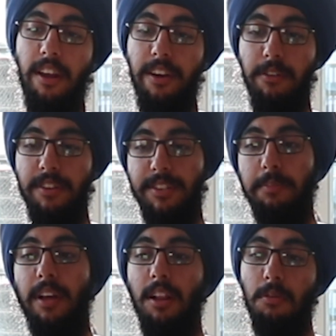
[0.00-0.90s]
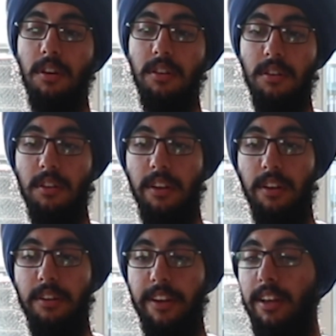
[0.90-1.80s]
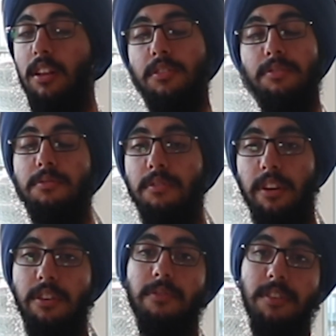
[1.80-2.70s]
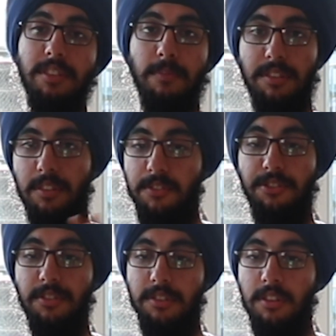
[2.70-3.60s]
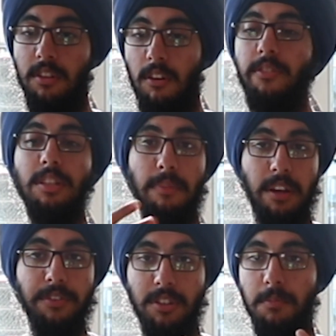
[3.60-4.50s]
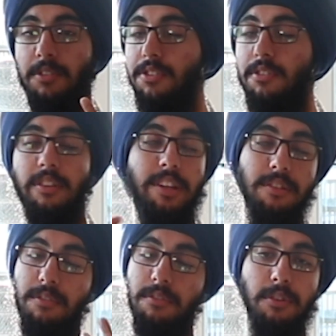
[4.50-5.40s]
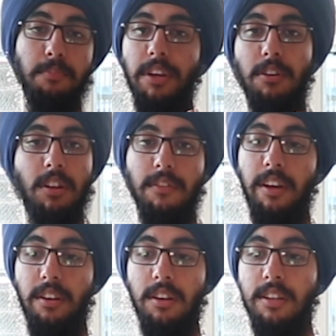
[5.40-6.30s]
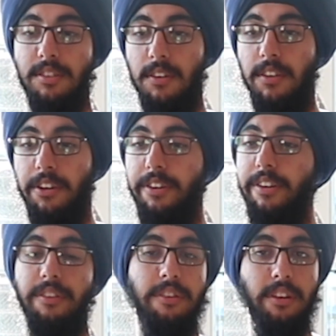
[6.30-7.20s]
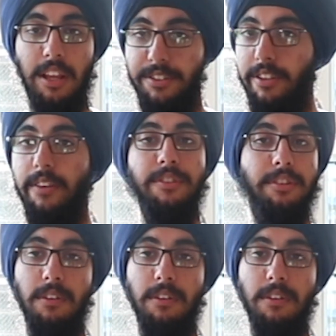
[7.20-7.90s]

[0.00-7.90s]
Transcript: Like you can skip calc one and take calc two in your first semester, which is obviously beneficial because you don't need to repeat all the stuff that you did in class 11